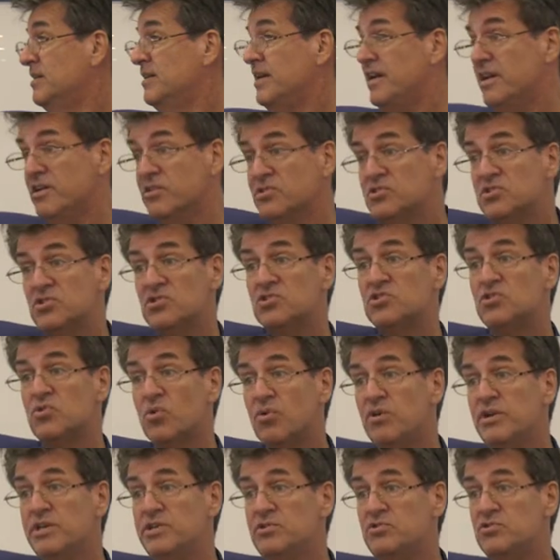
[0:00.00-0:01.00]
here's a
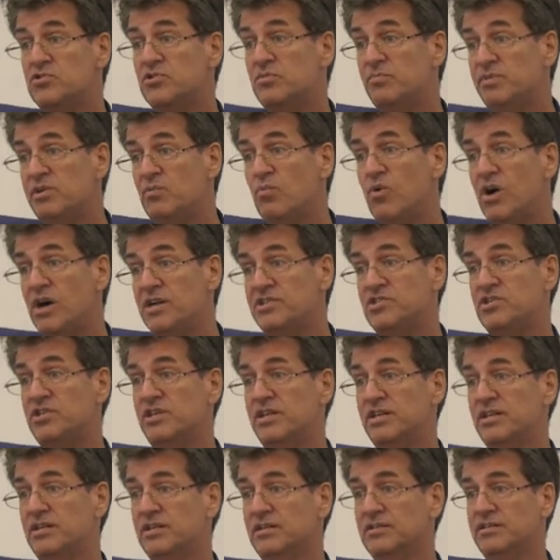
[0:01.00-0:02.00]
story you should be
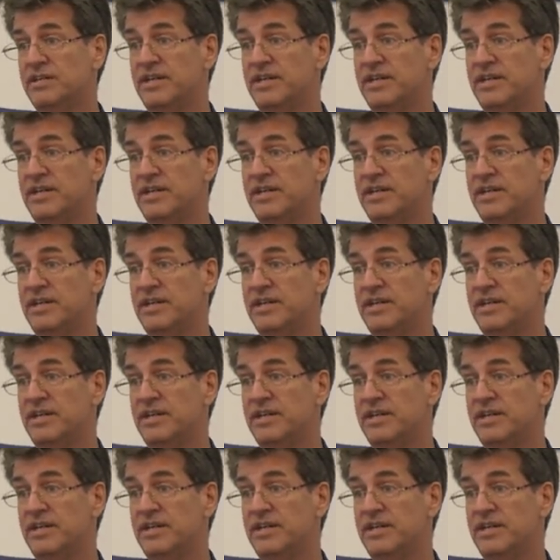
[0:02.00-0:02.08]
watching,